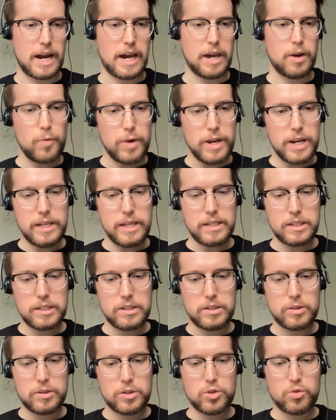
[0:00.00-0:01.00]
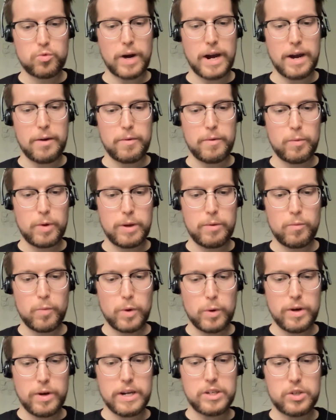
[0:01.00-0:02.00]
And really try, we,
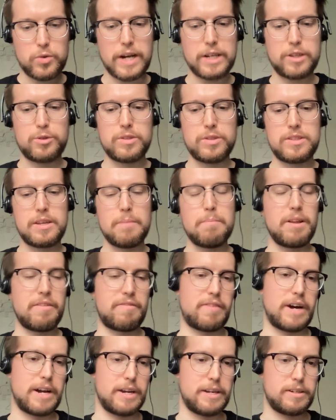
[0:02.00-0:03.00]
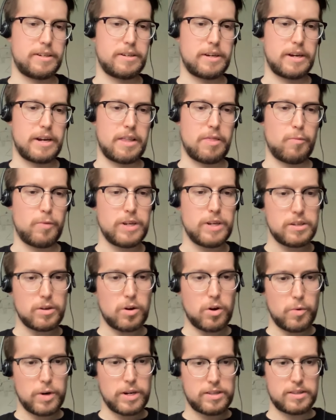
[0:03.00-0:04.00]
we really tried to simplify it. And we
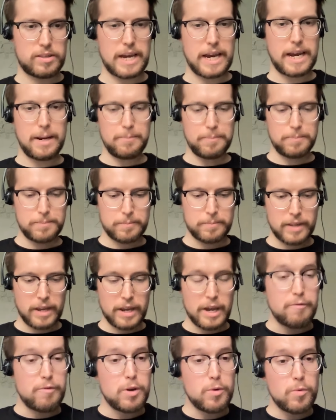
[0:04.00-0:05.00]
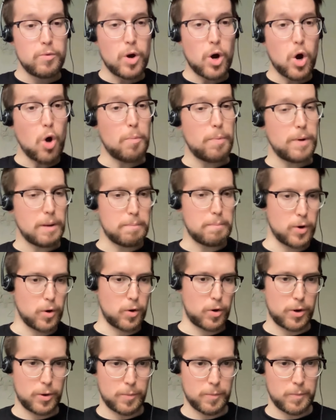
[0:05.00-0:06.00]
always say, if you open a
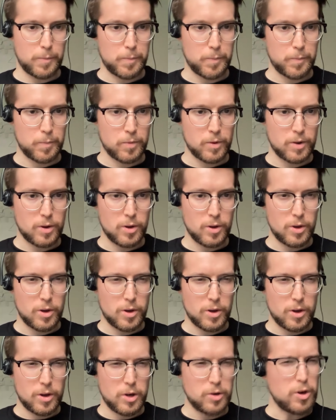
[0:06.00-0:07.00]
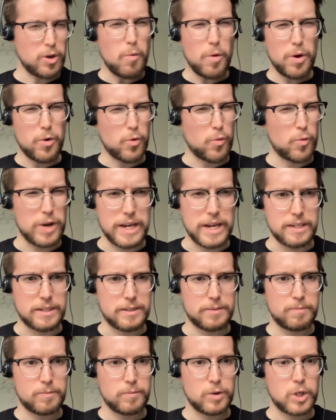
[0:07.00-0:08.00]
book, you don't want to
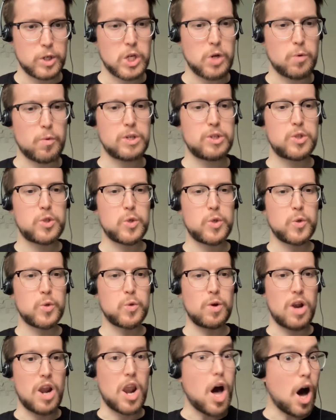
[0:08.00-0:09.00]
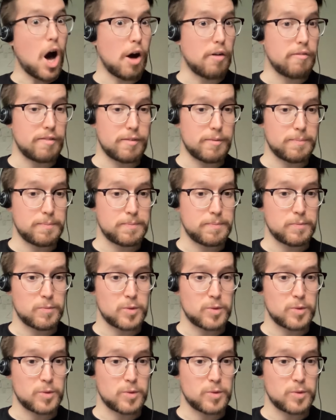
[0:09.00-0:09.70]
read. You want to laugh.